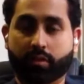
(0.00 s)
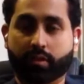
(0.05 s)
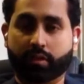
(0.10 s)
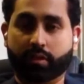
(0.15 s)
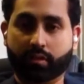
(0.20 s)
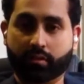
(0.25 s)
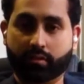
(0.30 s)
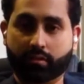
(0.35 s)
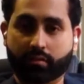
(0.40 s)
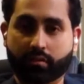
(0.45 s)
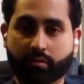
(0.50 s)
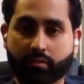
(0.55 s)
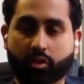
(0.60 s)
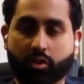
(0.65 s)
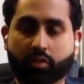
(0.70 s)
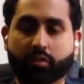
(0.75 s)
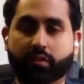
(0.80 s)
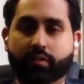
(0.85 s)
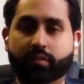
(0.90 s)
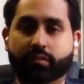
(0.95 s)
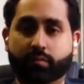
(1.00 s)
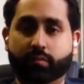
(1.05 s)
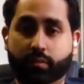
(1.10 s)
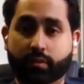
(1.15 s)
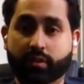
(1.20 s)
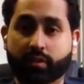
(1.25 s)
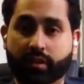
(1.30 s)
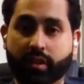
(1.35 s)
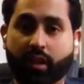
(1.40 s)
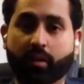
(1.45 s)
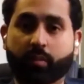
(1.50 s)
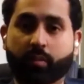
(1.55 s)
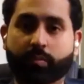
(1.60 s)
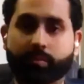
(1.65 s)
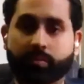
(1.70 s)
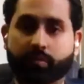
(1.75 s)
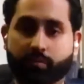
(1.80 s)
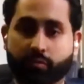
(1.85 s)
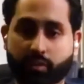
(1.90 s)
in doctors really helped